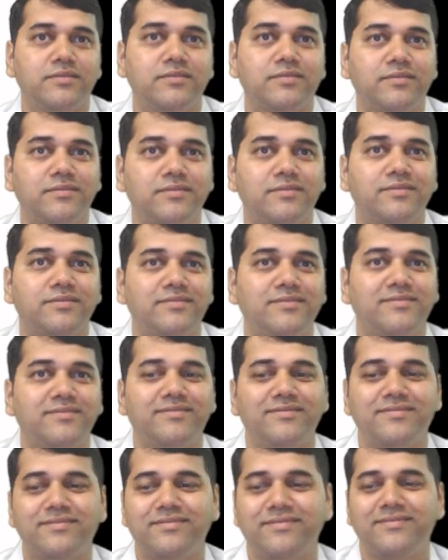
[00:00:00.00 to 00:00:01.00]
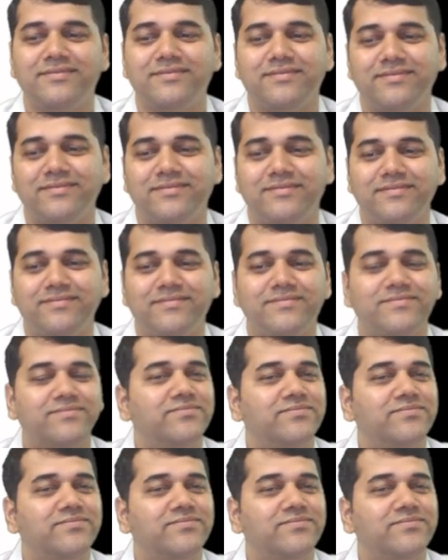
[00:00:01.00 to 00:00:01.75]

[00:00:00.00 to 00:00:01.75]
Nothing is said.